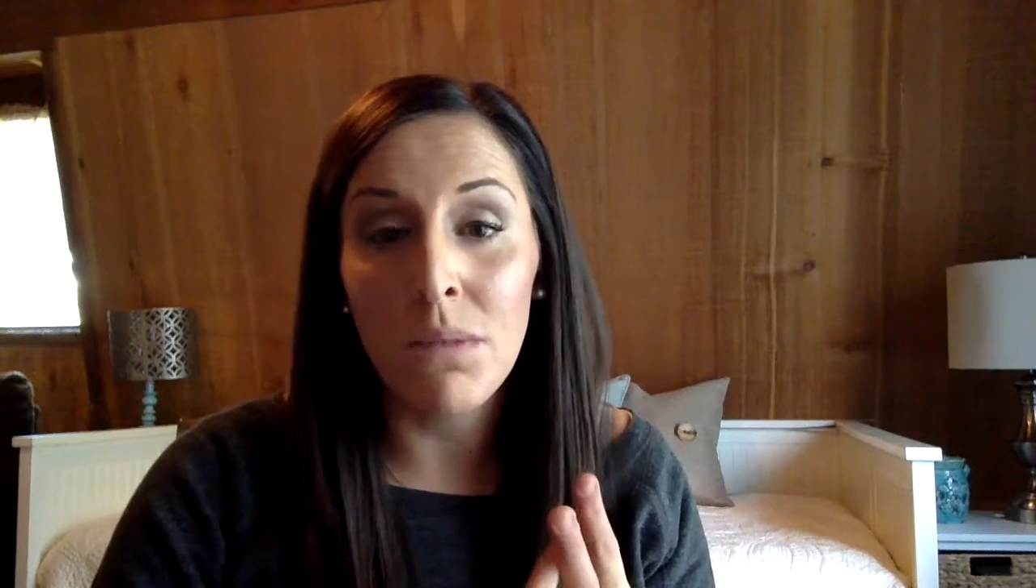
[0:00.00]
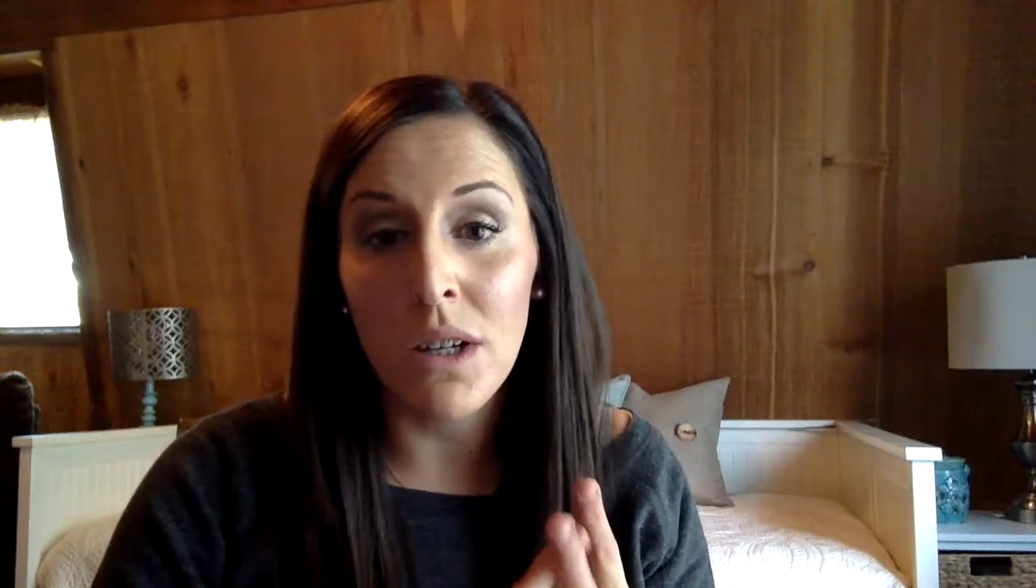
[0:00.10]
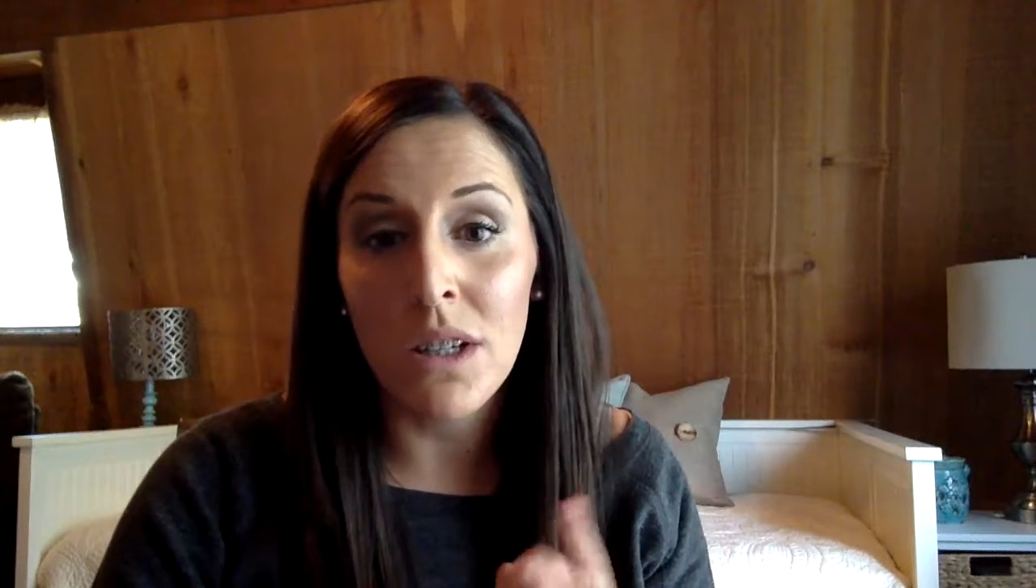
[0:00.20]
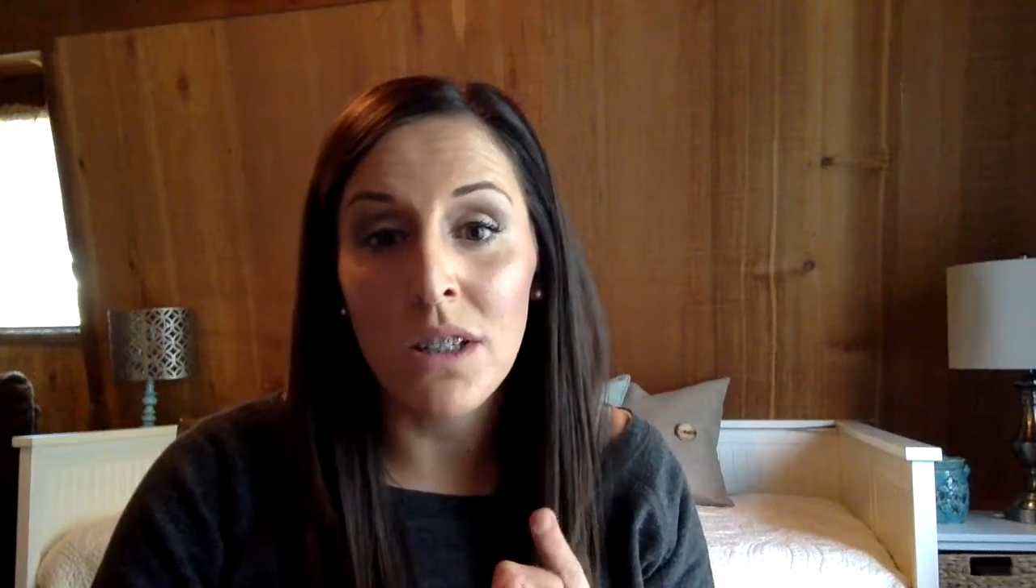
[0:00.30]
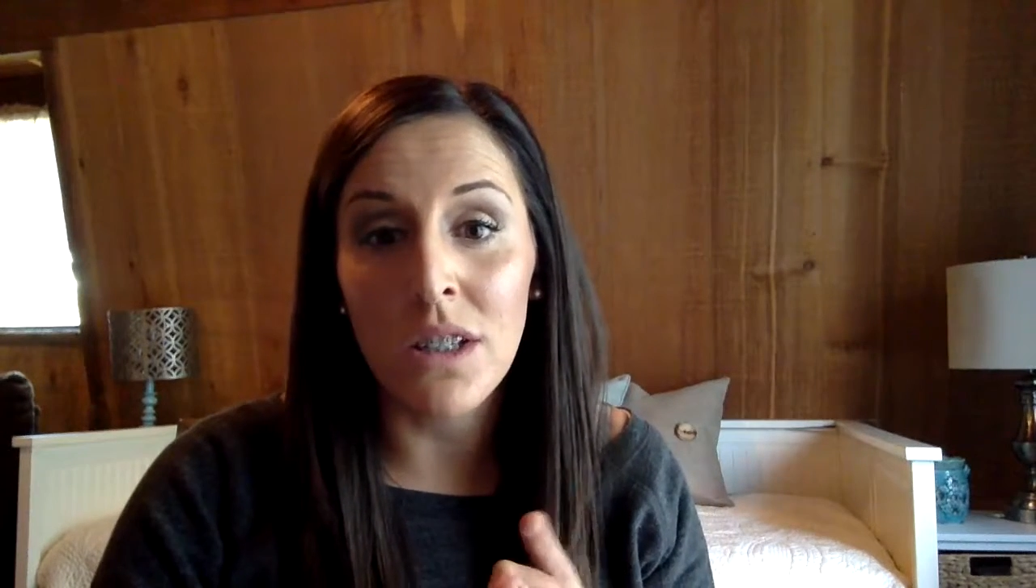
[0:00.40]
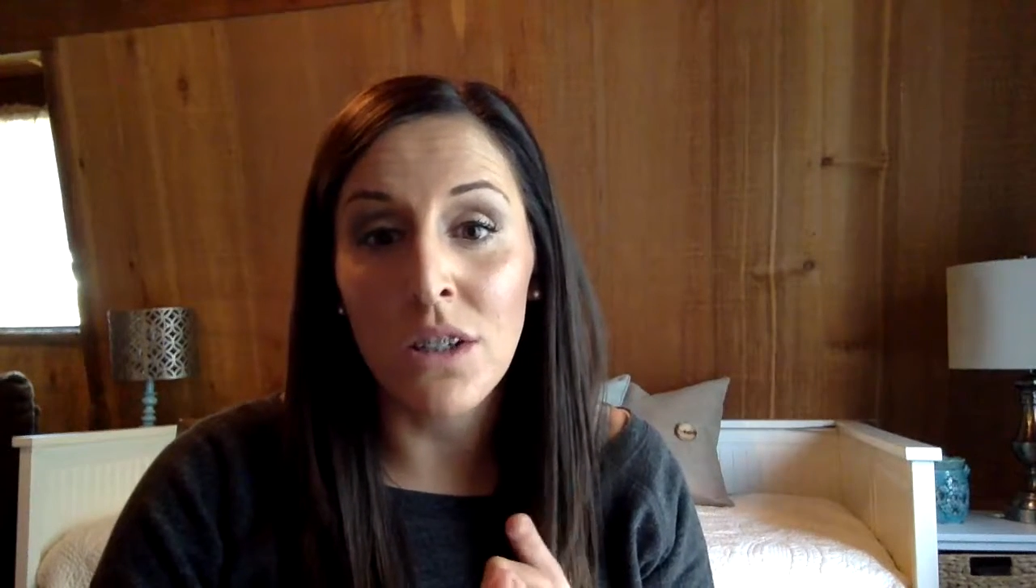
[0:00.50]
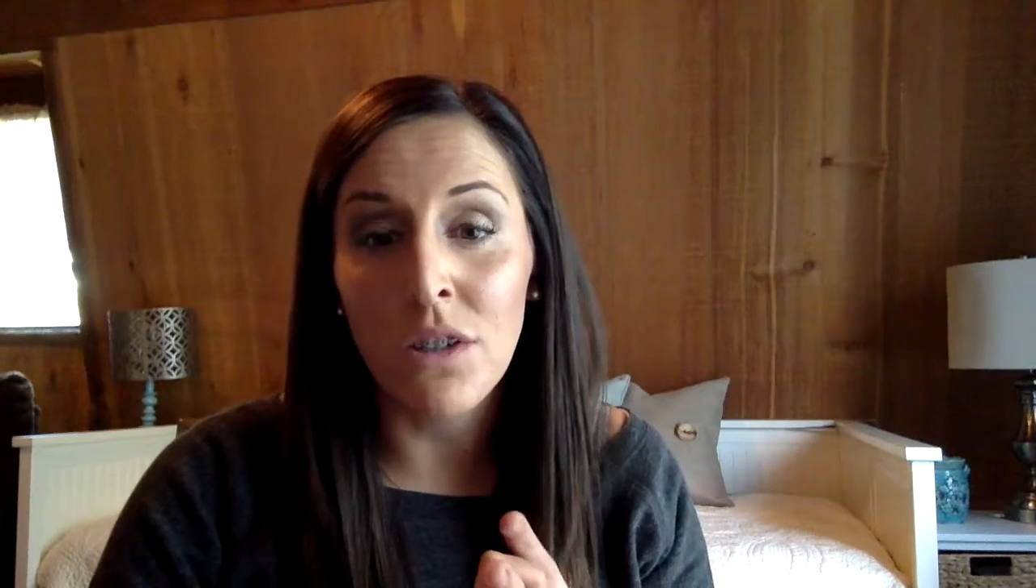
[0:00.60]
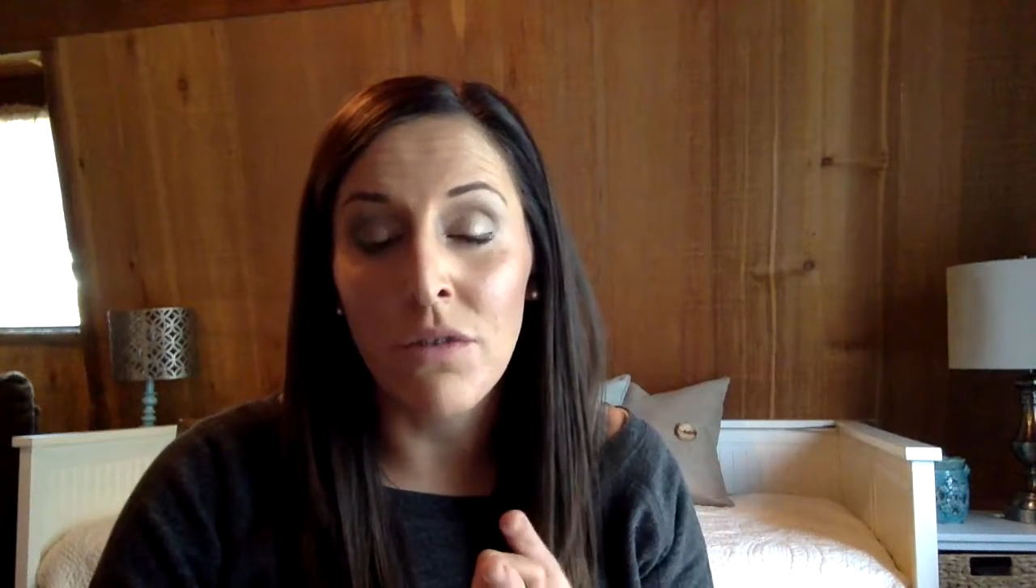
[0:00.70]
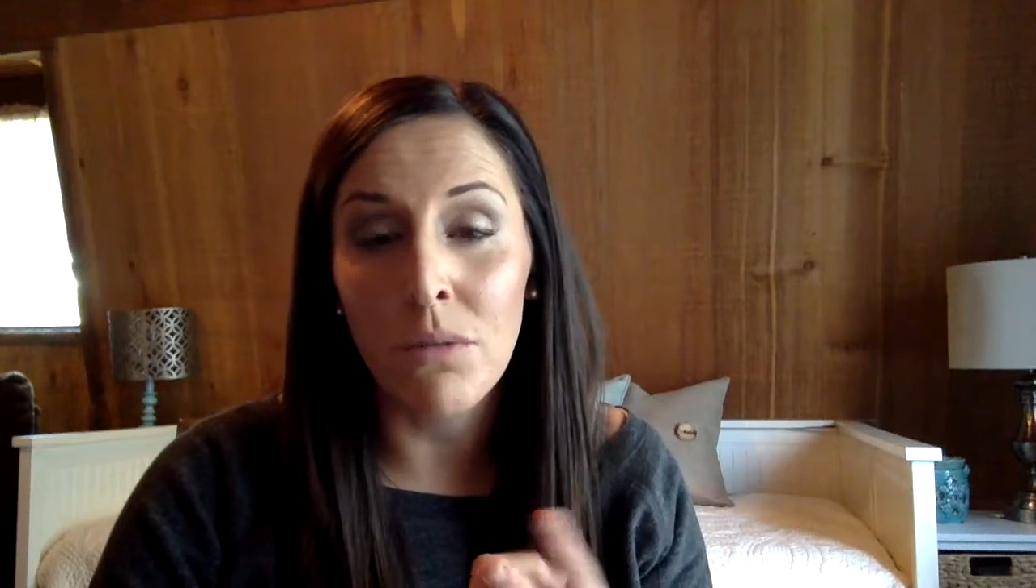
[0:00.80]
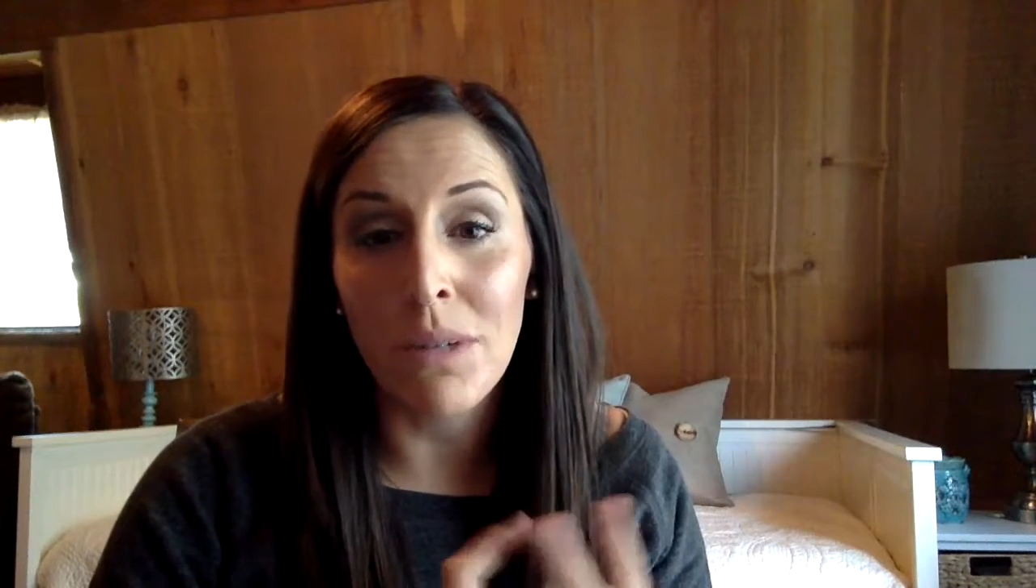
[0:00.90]
products going
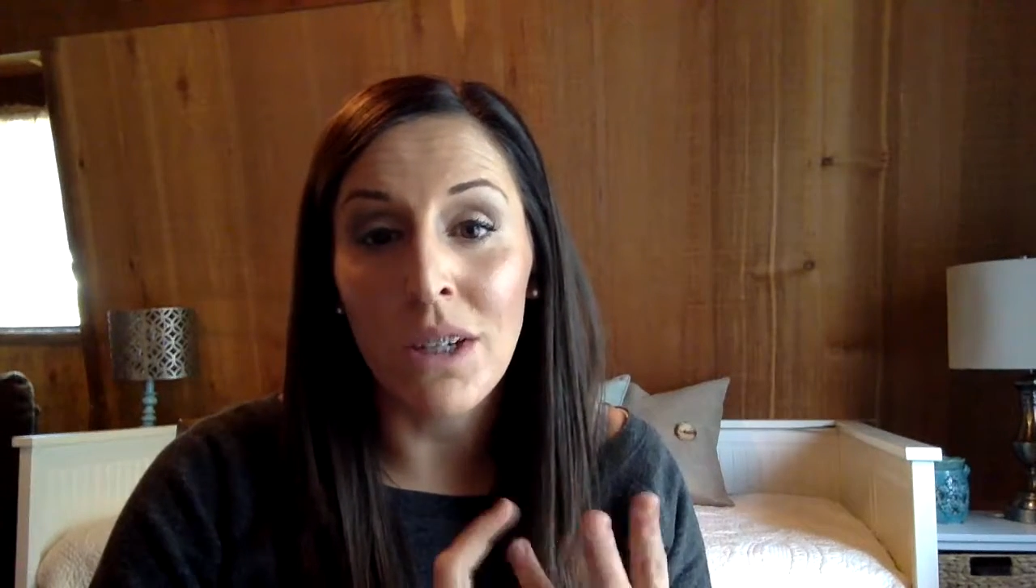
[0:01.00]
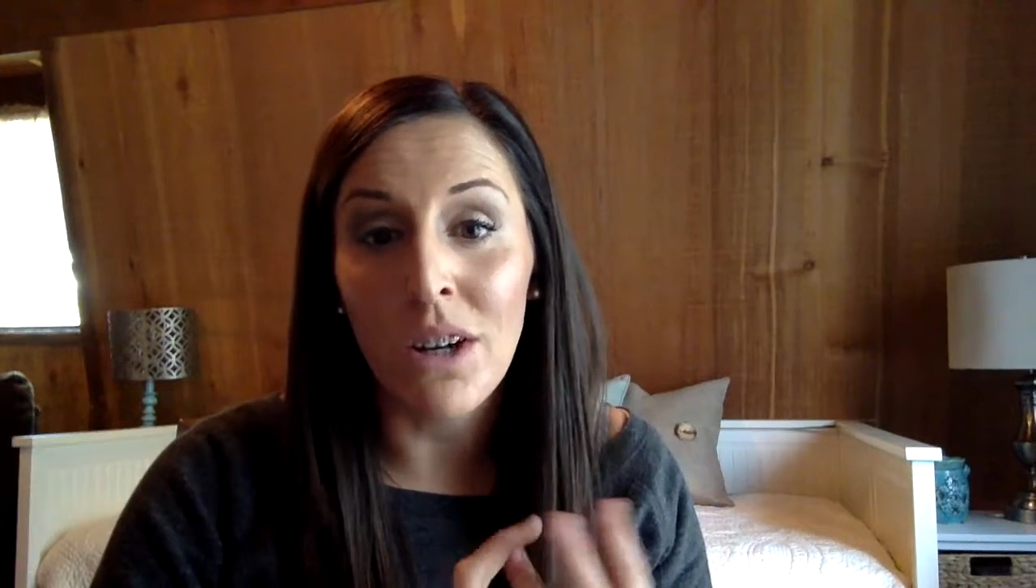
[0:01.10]
to do for me?